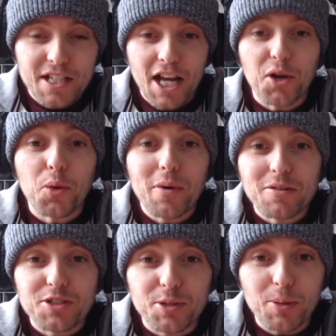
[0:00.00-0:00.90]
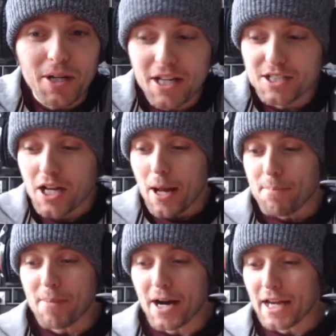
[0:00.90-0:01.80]
Hello and welcome to the podcast.
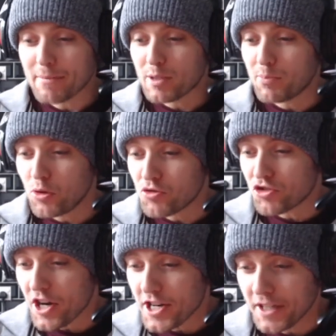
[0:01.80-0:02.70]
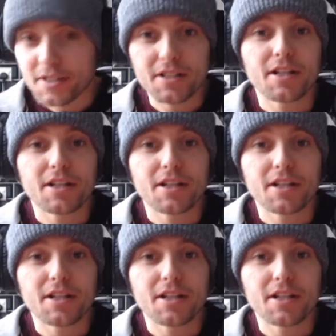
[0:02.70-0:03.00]
My name is Paul Drake.